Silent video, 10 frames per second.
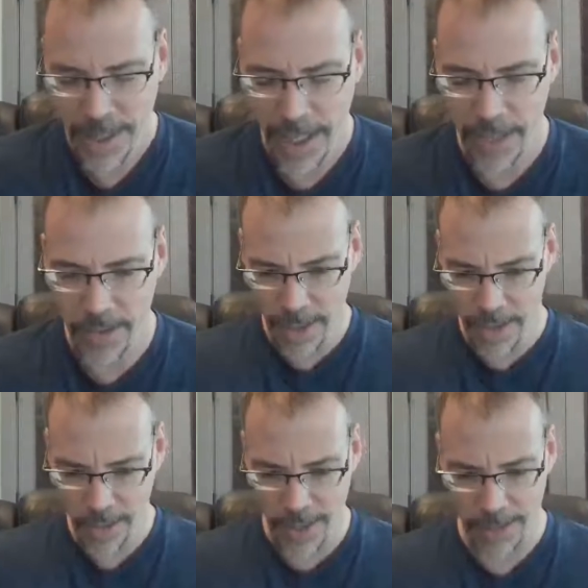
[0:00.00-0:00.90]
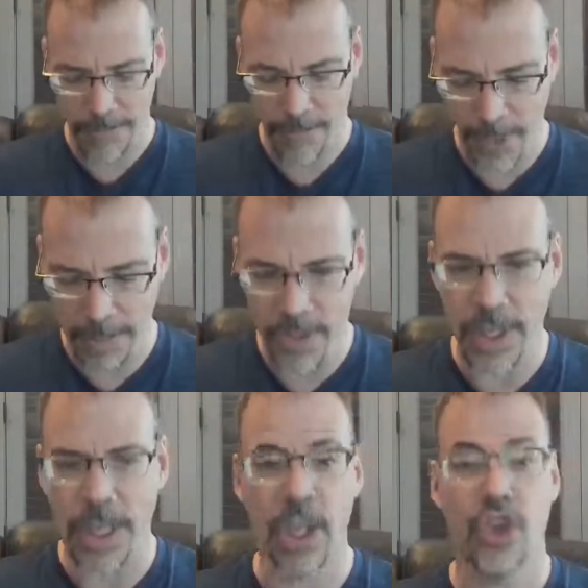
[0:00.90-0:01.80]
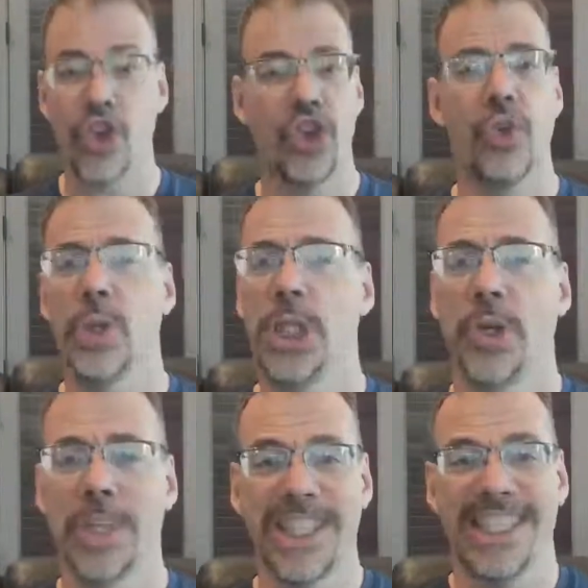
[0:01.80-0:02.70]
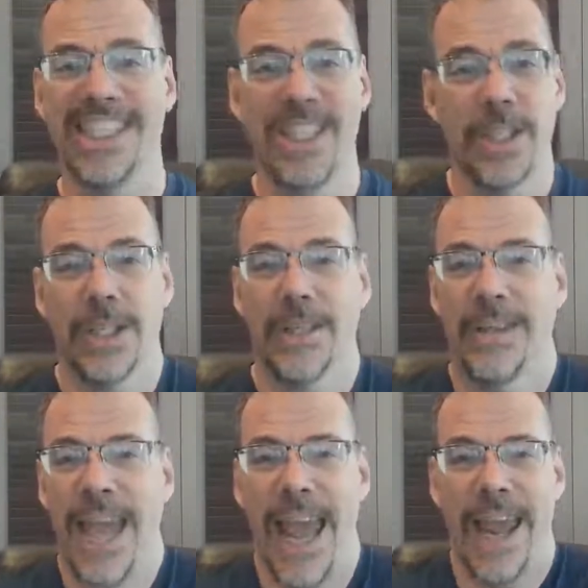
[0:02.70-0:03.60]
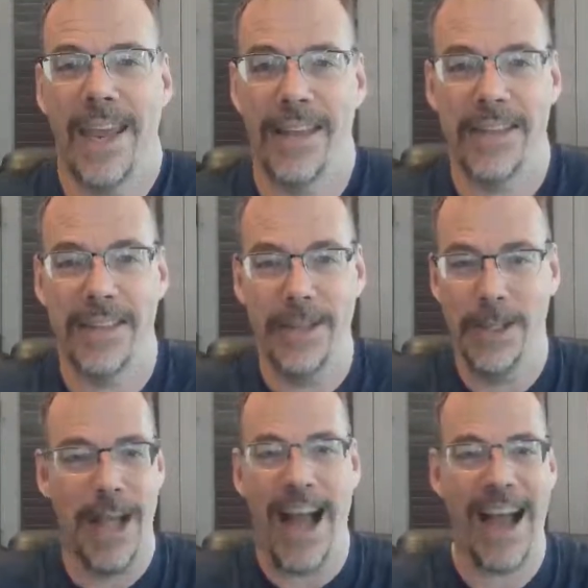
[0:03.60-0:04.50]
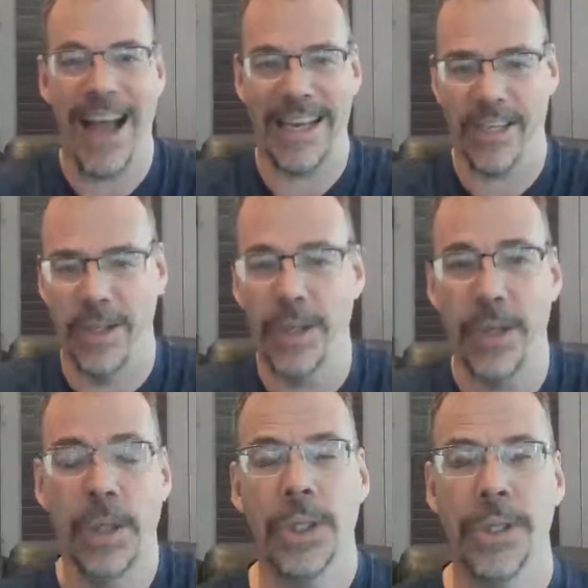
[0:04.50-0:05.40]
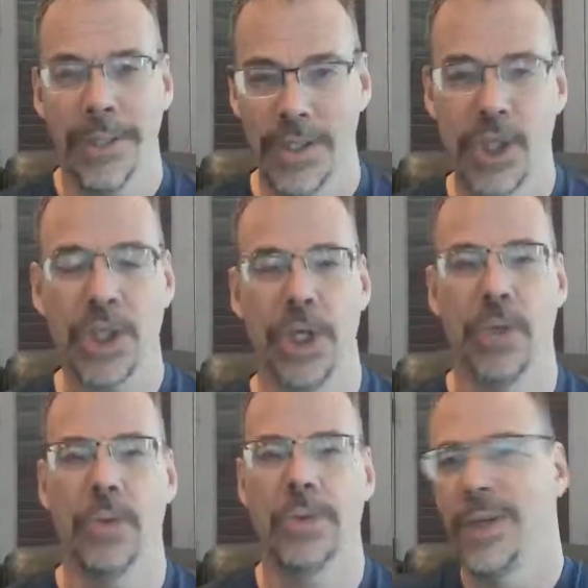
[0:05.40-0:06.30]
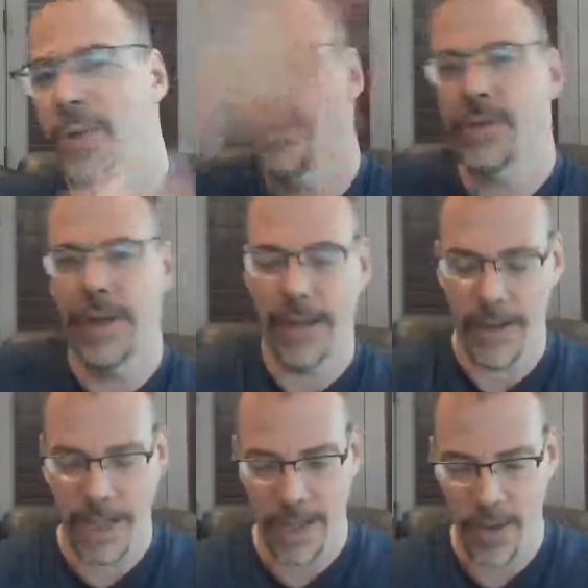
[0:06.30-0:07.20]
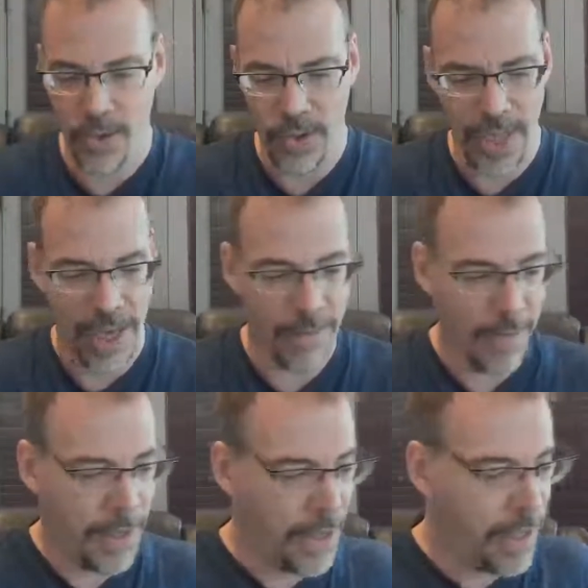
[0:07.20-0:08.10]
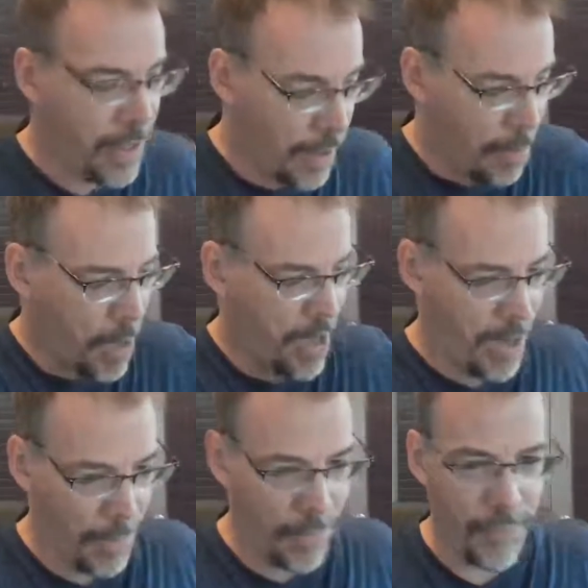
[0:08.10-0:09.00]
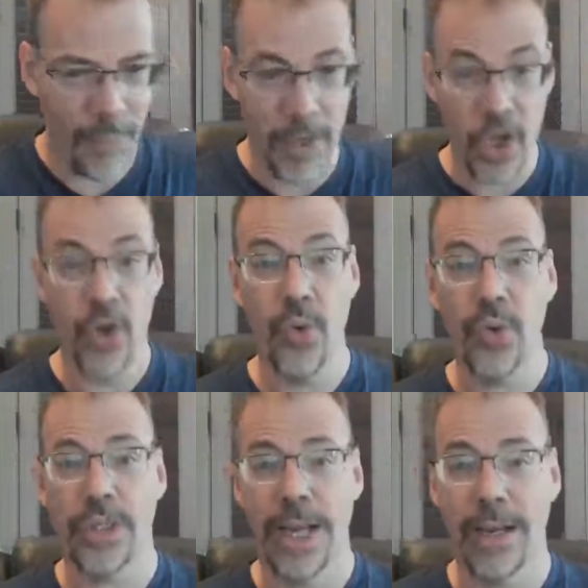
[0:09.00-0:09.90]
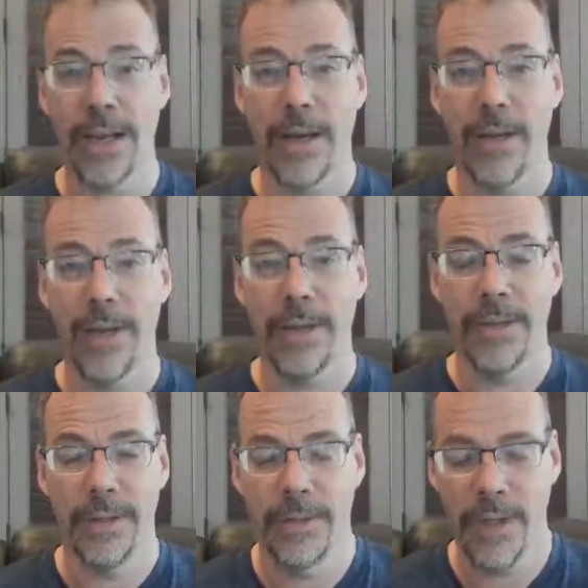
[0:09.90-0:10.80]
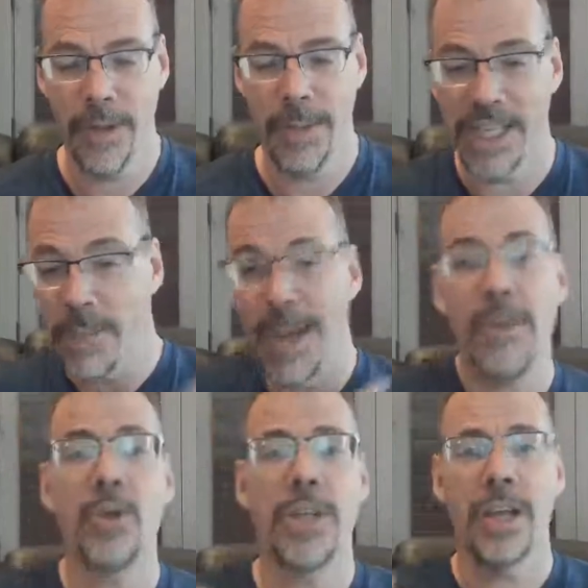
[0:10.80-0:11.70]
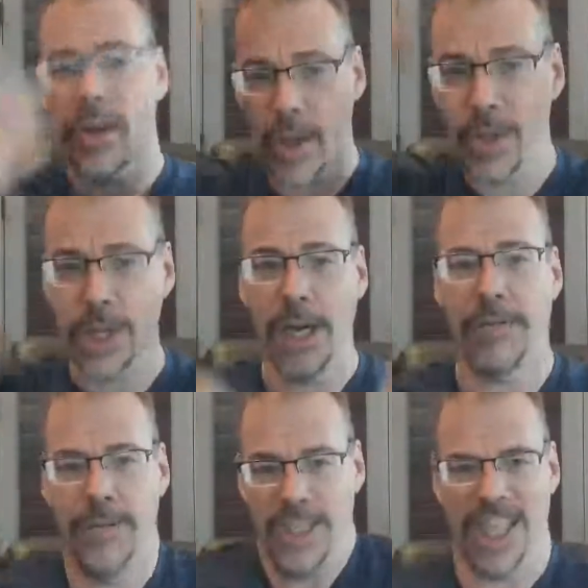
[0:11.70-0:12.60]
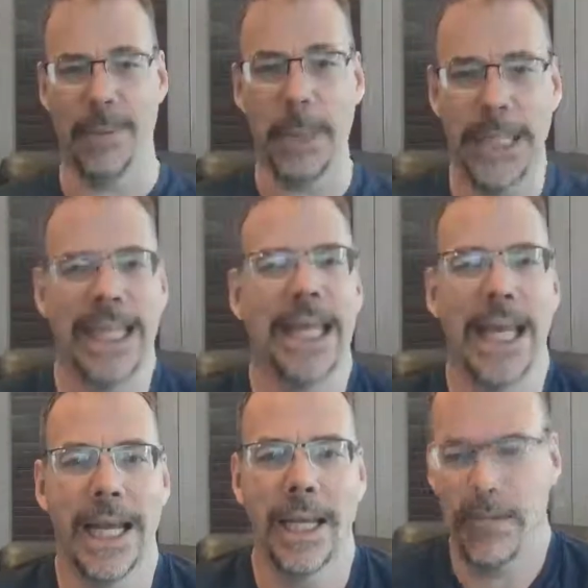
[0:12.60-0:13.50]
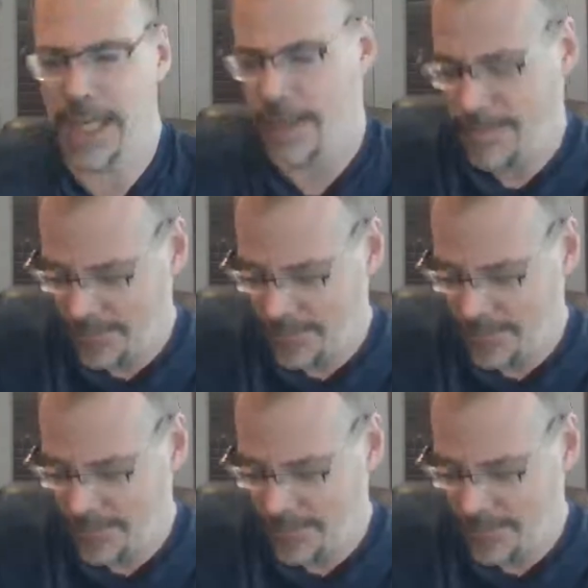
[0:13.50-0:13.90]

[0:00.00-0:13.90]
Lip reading: And you're like, okay, I'm sitting. It's just you alone on this little cave, this little atoll. It's just you. No one's around. And you just have a bomb, you standing on the beach. And maybe you take your clothes off. You're completely naked, right?